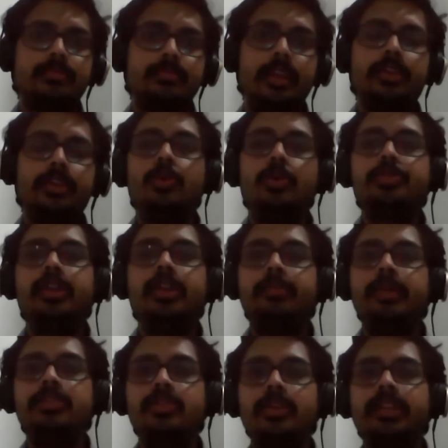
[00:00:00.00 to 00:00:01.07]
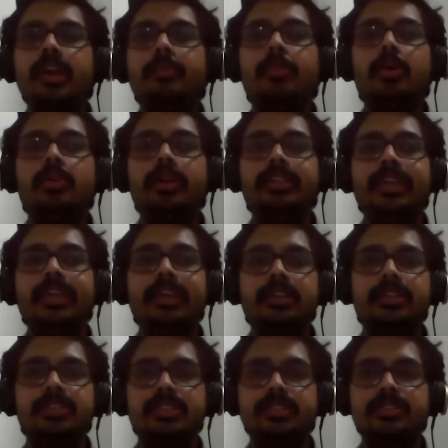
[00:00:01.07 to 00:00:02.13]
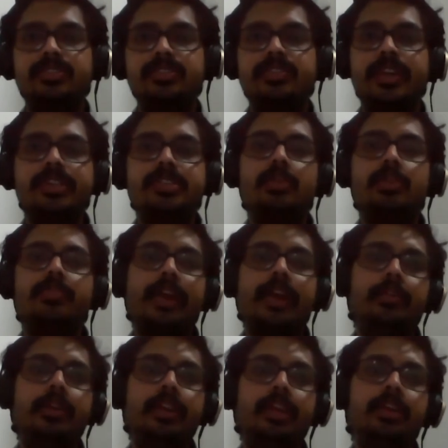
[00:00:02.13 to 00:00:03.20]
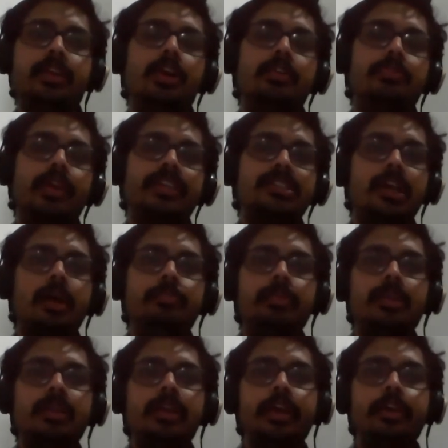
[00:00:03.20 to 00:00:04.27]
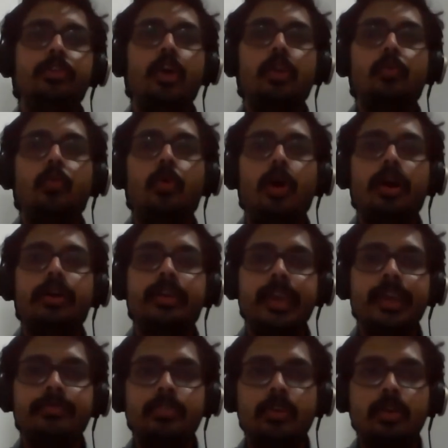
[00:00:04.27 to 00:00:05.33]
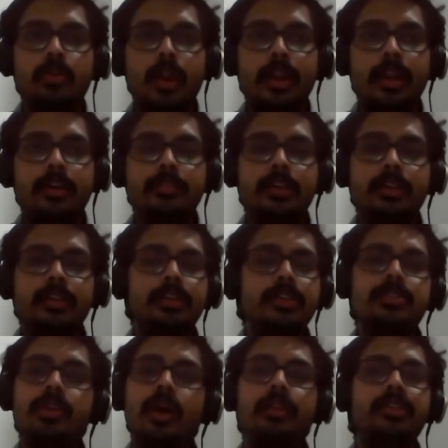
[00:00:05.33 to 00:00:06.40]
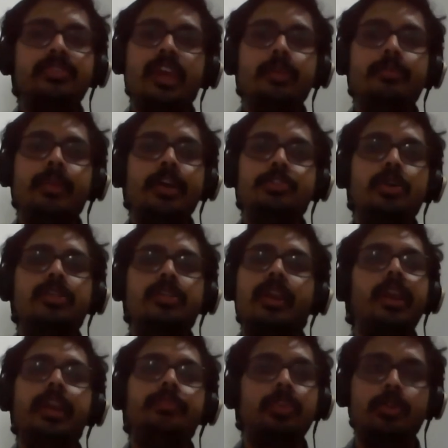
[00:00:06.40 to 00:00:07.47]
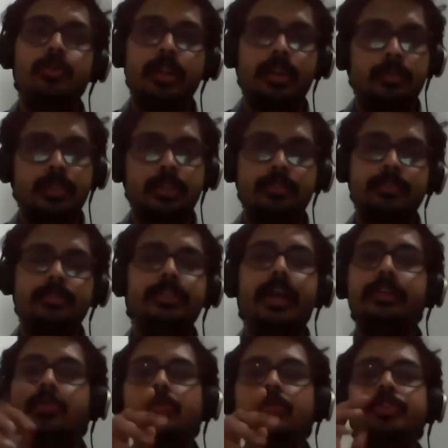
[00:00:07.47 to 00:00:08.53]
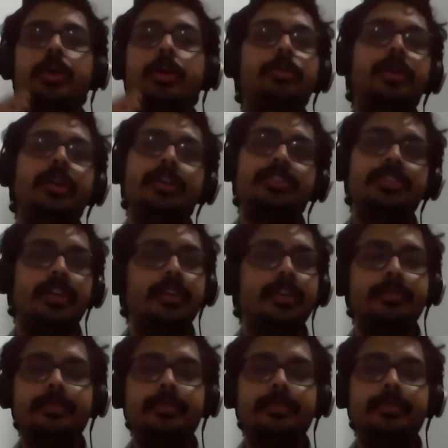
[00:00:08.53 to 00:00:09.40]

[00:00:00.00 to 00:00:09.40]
It also depends on the amount, the stress of activity. For example, you are walking for 1 hour is not the same as you're running for 1 hour. That also you have to understand.